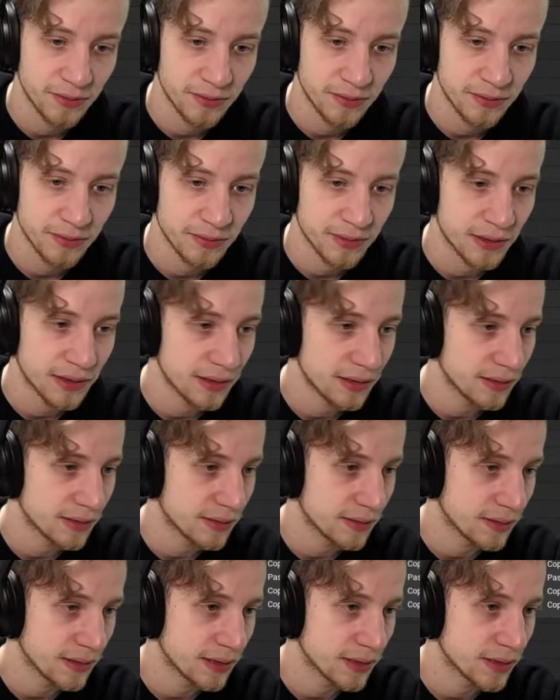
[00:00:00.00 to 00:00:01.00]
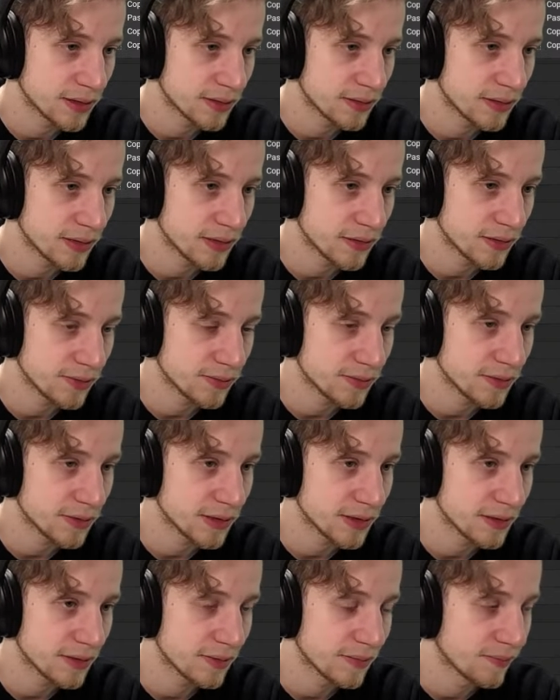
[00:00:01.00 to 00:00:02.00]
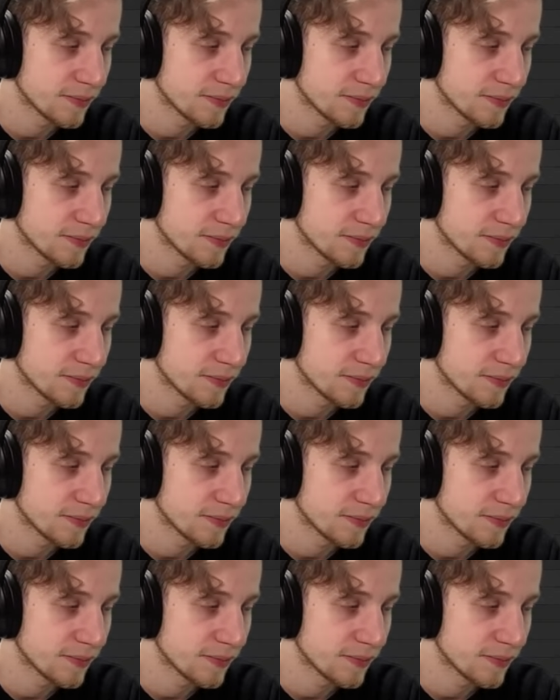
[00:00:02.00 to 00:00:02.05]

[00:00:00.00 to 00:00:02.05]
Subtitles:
Okay, let's try just dead zone on it.